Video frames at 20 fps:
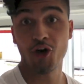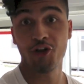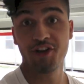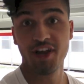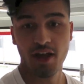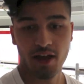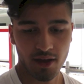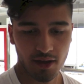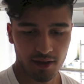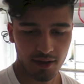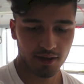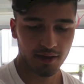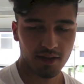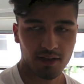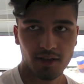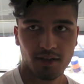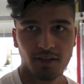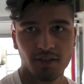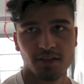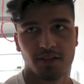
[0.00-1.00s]
done.
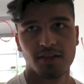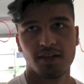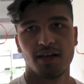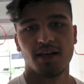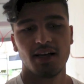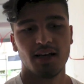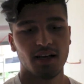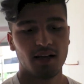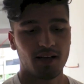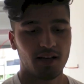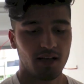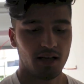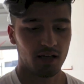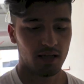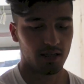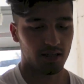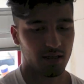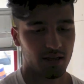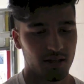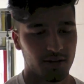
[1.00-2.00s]

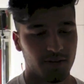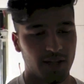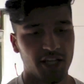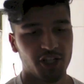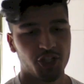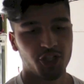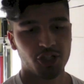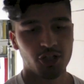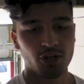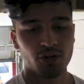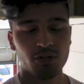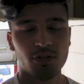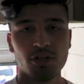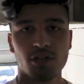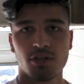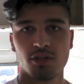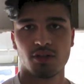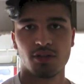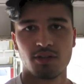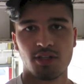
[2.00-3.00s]
Uh, they should,
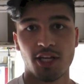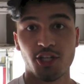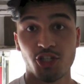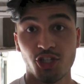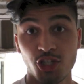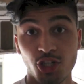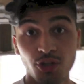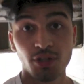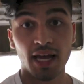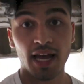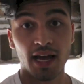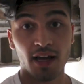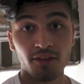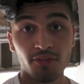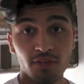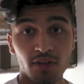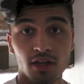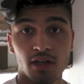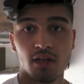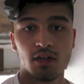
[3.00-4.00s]
they should
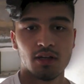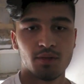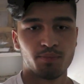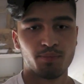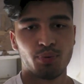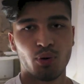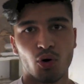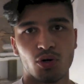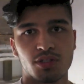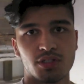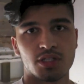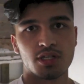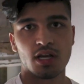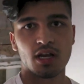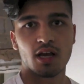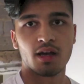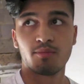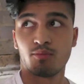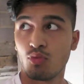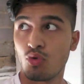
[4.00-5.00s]
have put
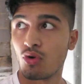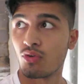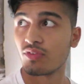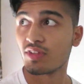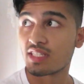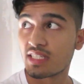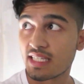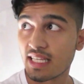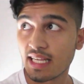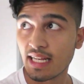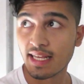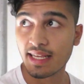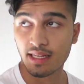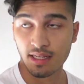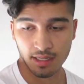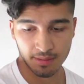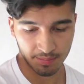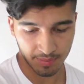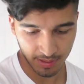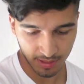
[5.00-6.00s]
uh, more of the
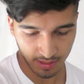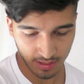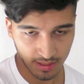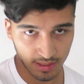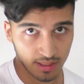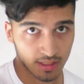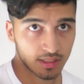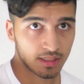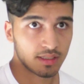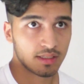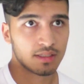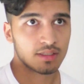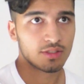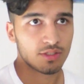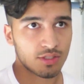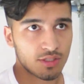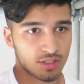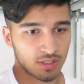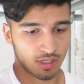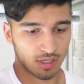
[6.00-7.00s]
ceiling up.
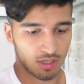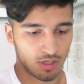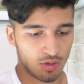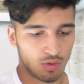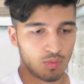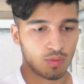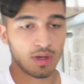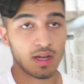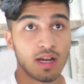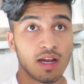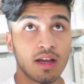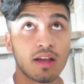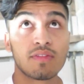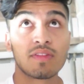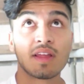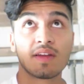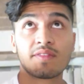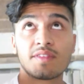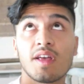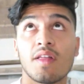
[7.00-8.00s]
So uh,
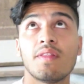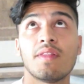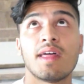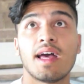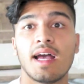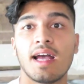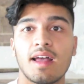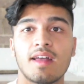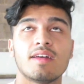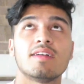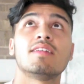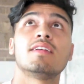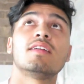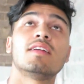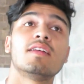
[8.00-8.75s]
if they've done that,